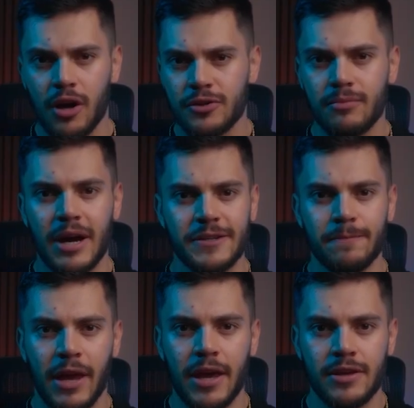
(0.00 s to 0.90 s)

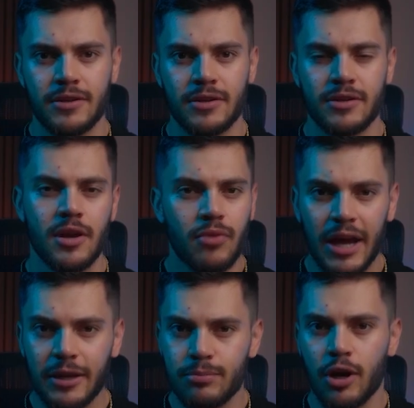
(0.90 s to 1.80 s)
customizing pages,
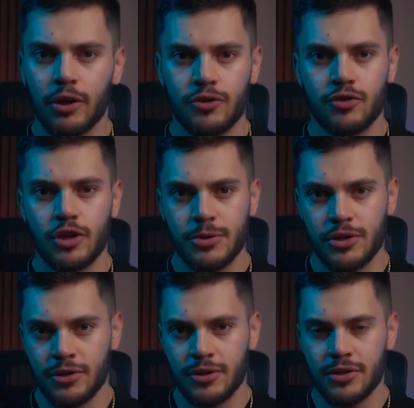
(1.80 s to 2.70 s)
writing product
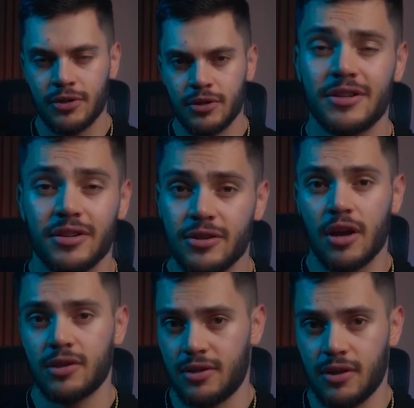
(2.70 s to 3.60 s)
descriptions. It's
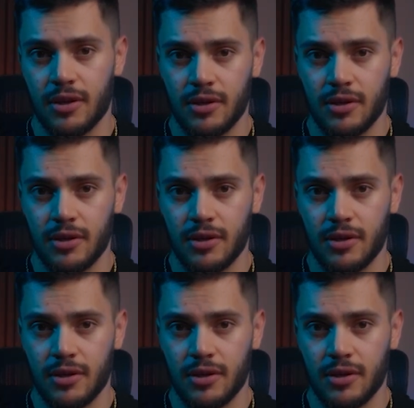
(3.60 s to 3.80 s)
exhausting.